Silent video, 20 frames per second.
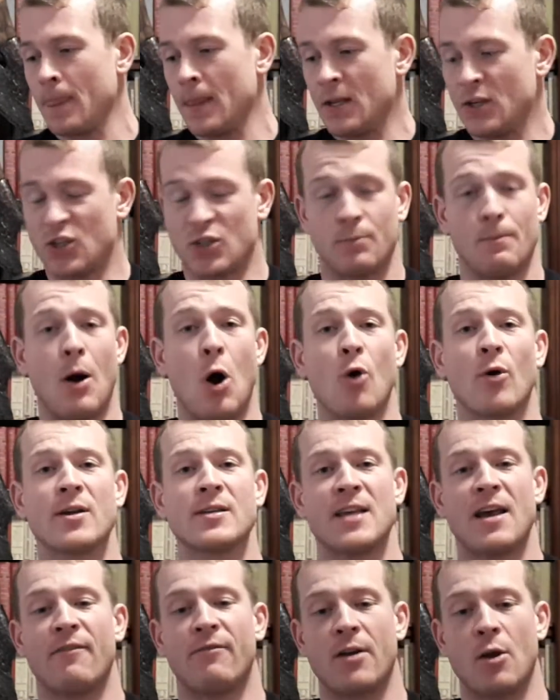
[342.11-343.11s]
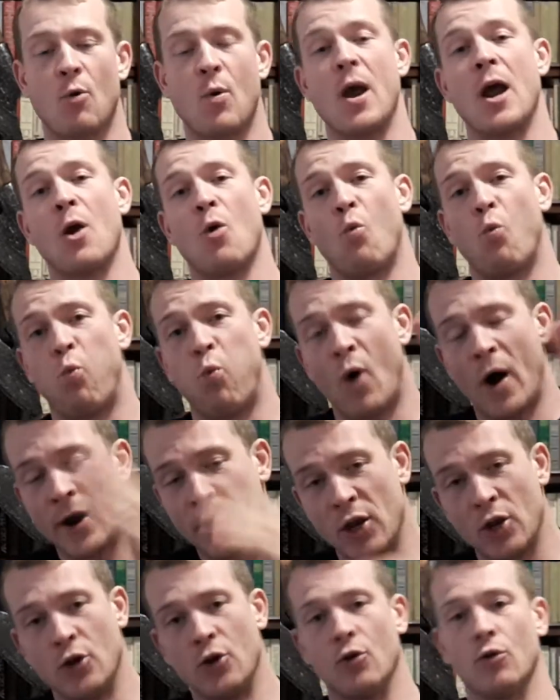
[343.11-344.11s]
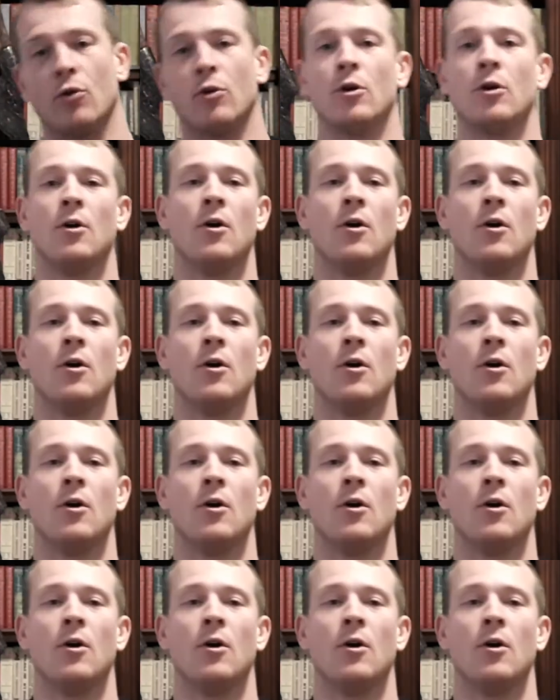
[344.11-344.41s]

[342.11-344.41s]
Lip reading: smoke is everywhere. What do?